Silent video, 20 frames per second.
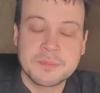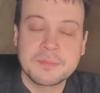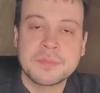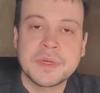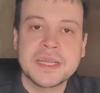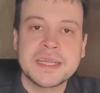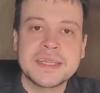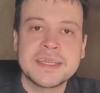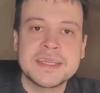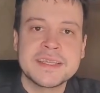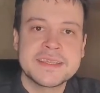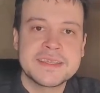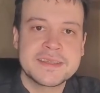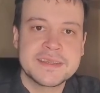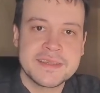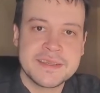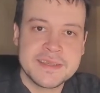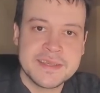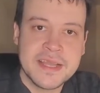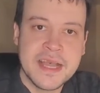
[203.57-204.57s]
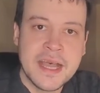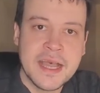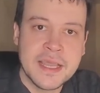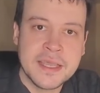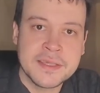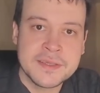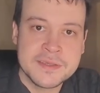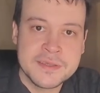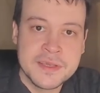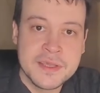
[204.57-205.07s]
but it's
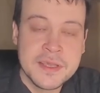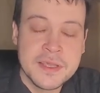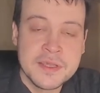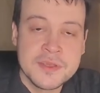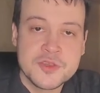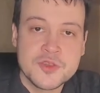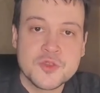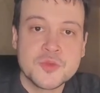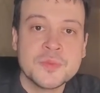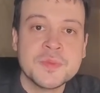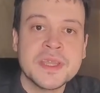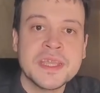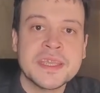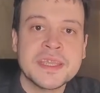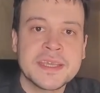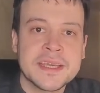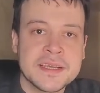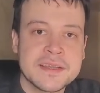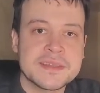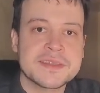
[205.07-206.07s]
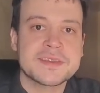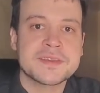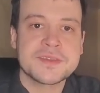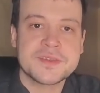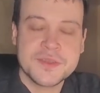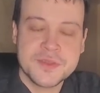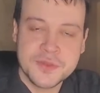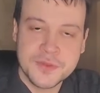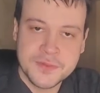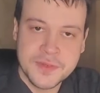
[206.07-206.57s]
designed to make us
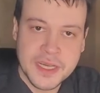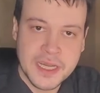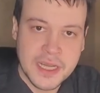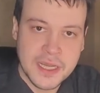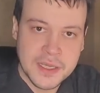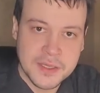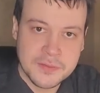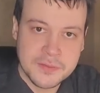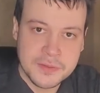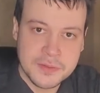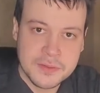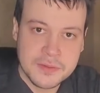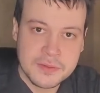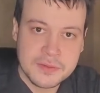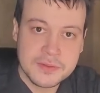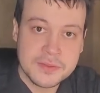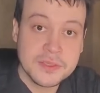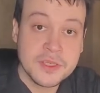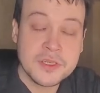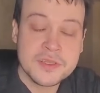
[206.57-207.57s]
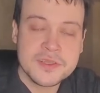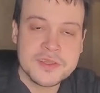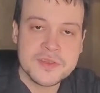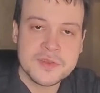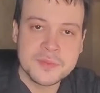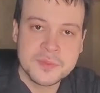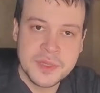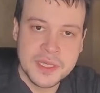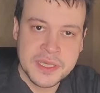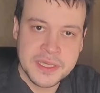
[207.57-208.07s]
survive, not to
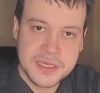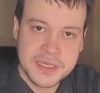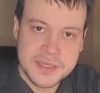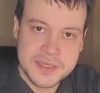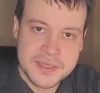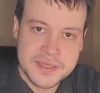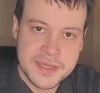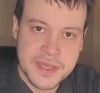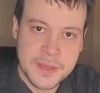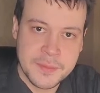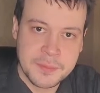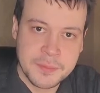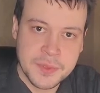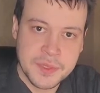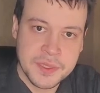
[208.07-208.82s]
make us happy.